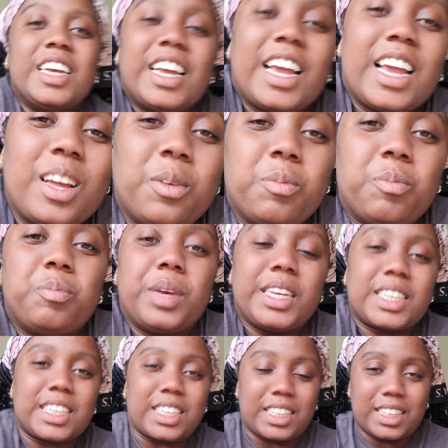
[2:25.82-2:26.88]
And
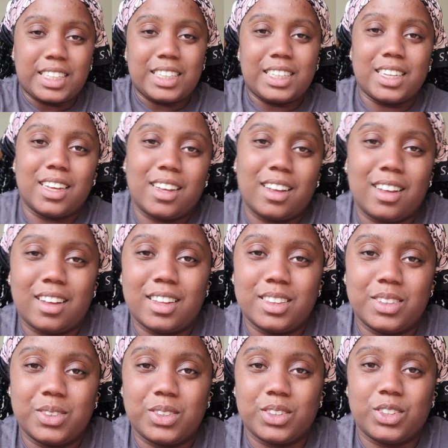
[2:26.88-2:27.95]
basically,
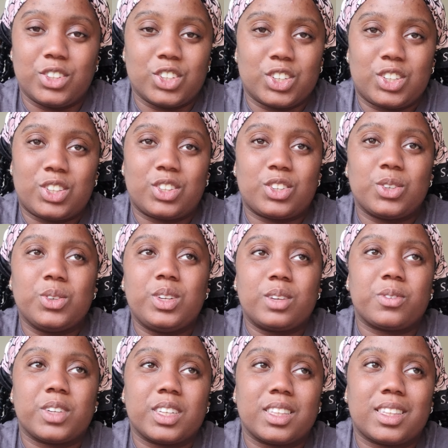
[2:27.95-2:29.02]
those are just two
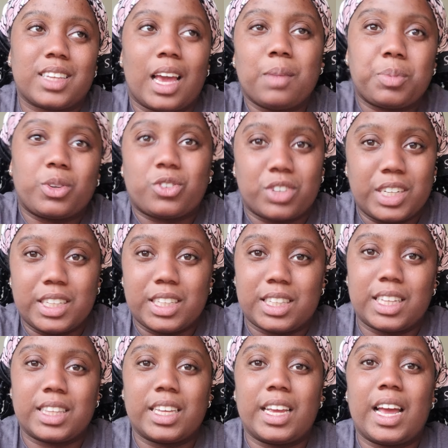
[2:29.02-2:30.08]
different type of trains
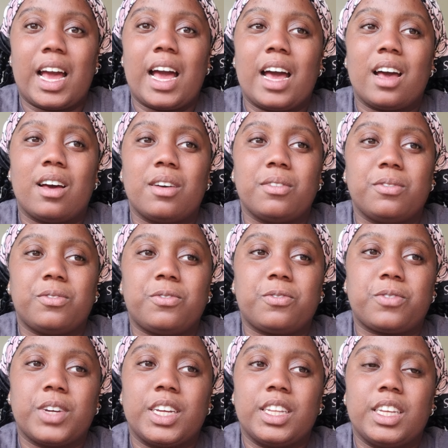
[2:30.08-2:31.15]
that they have.
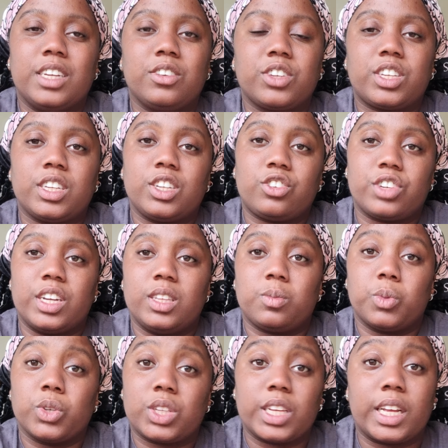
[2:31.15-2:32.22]
And the intercity trains,
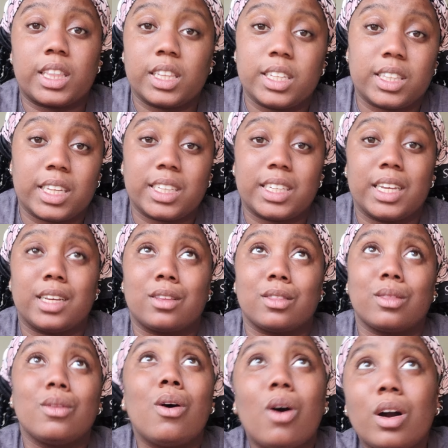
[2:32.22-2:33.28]
most likely, they take
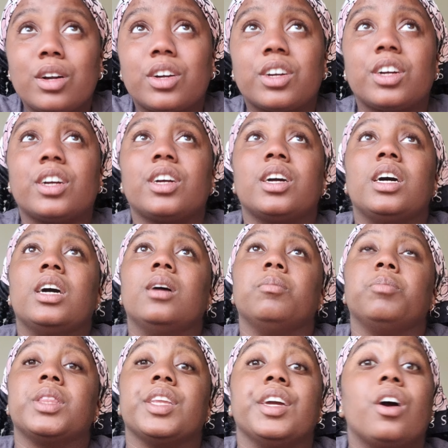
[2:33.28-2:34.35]
longer,
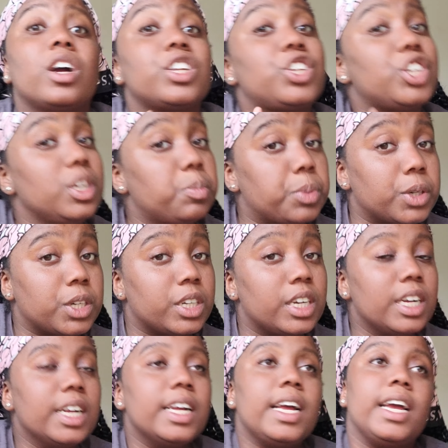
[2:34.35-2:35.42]
but they are cheaper.
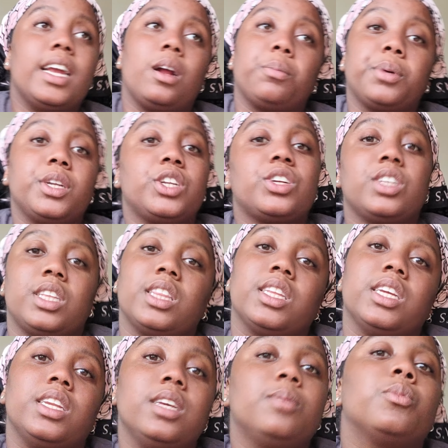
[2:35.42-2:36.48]
And I'm pretty sure that
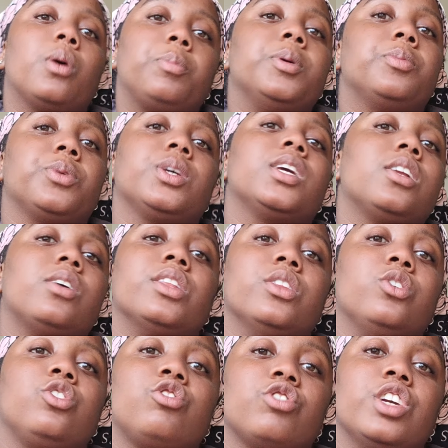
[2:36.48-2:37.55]
they need more people to get on
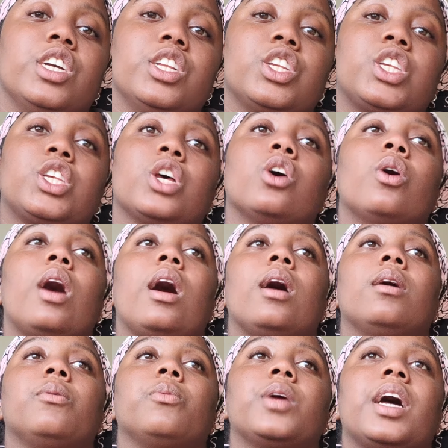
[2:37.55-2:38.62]
those trains. So
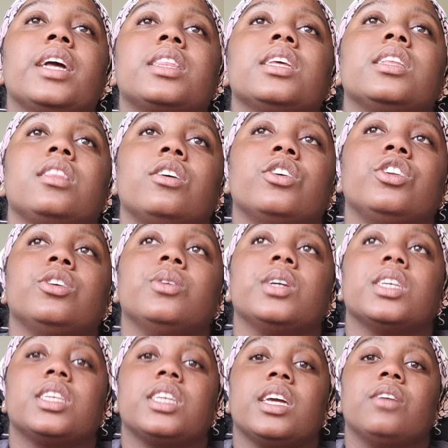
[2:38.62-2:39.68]
what I think they're doing
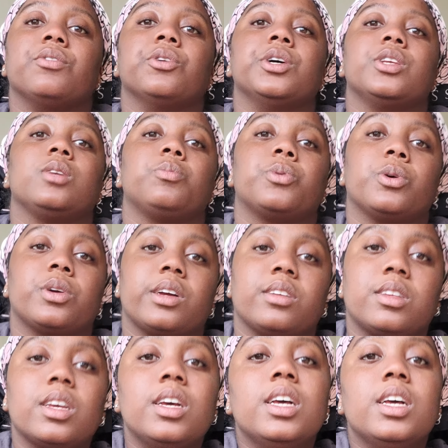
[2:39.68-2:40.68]
is they have loyalty programs